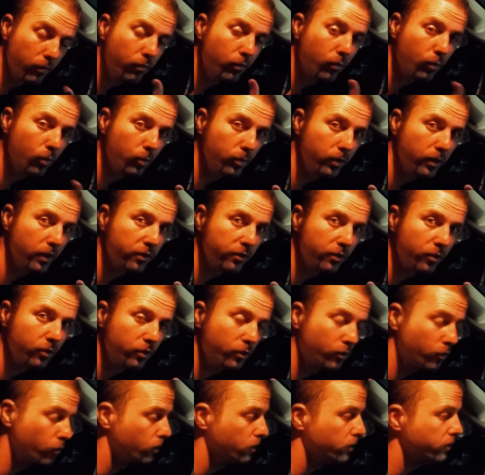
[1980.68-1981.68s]
full desert
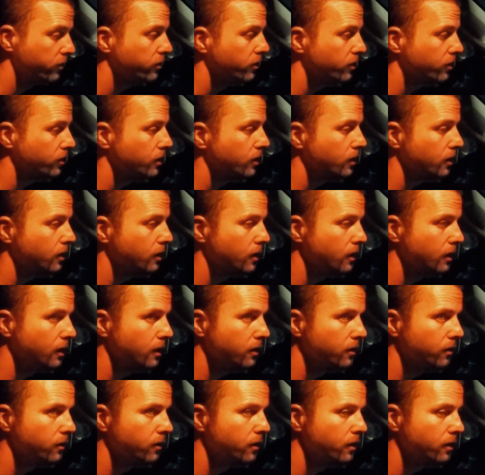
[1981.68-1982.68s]
crossing,
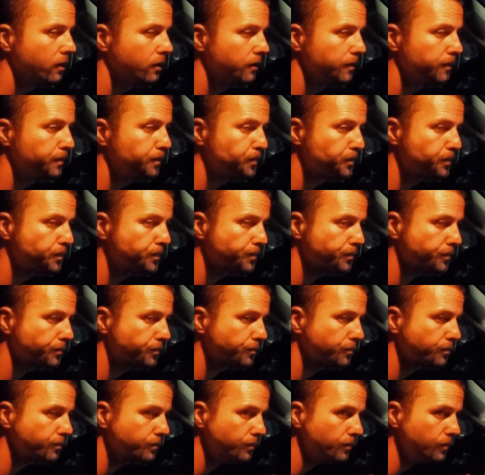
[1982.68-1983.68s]
and
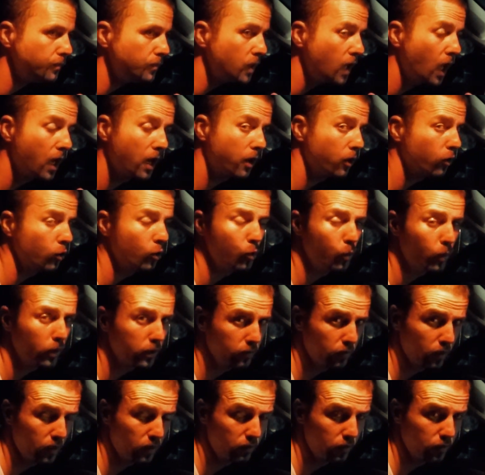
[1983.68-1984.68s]
I don't know what
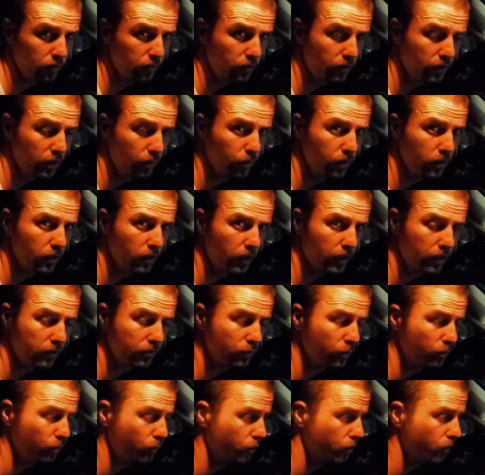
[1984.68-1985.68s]
the weather is going to be like
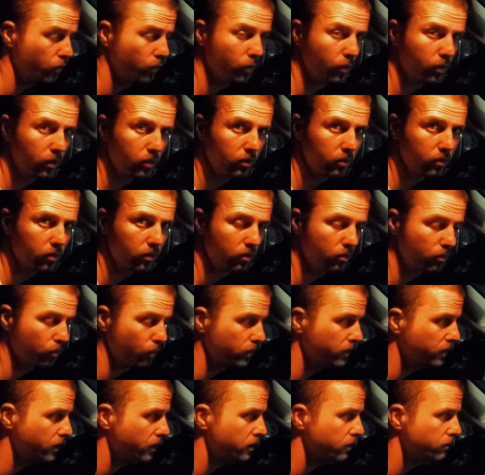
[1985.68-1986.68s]
tomorrow or
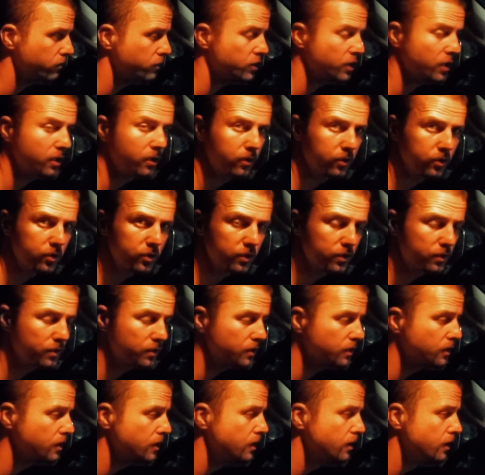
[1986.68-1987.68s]
what kind of
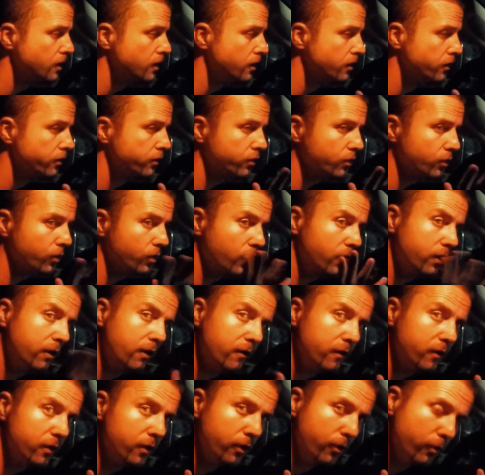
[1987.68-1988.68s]
challenges, so I'd
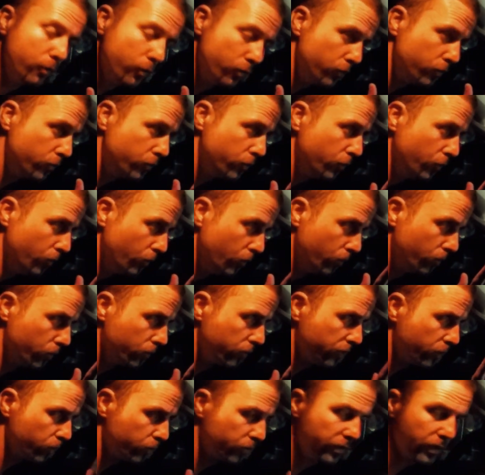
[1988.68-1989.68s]
rather do
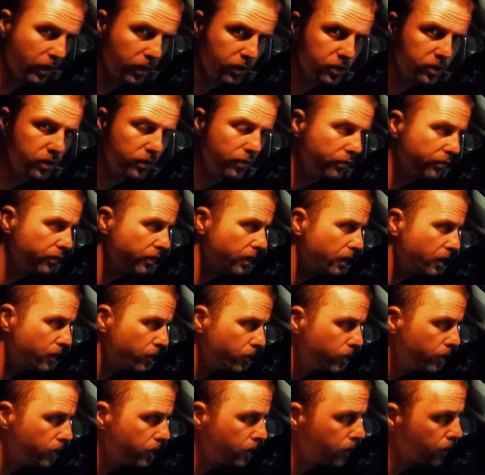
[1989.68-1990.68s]
some sections now.